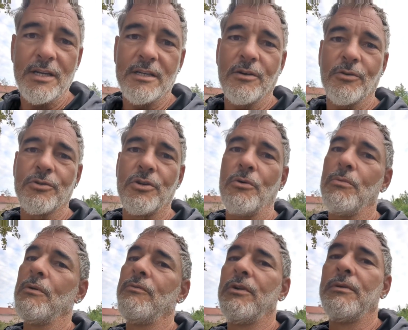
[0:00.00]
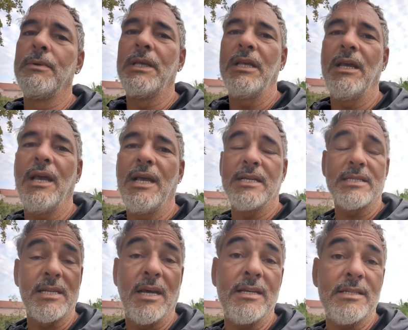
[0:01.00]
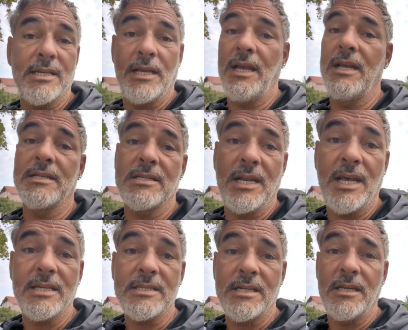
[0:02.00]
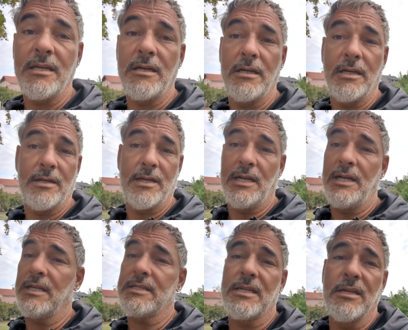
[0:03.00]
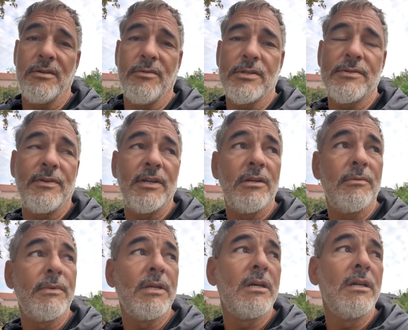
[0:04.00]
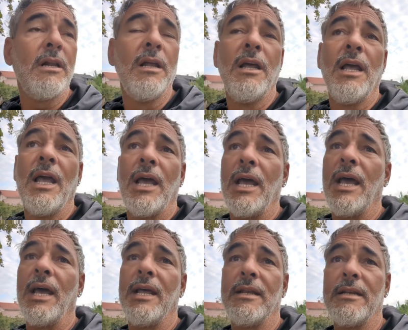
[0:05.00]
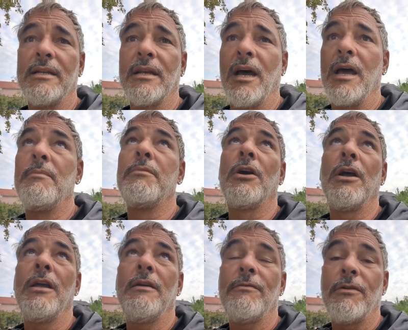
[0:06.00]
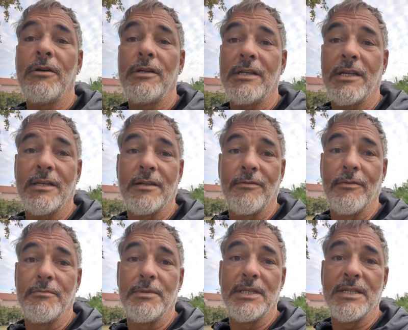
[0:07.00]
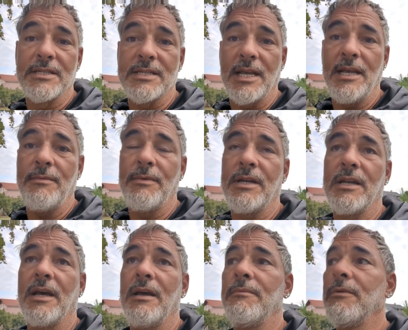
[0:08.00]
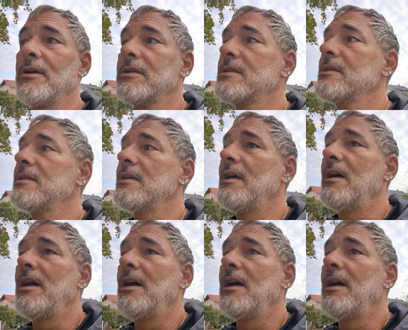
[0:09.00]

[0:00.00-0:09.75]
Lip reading: and the October will be as nice as last year. Last year it was phenomenal. And I pray for it that it will be the same, and I'm not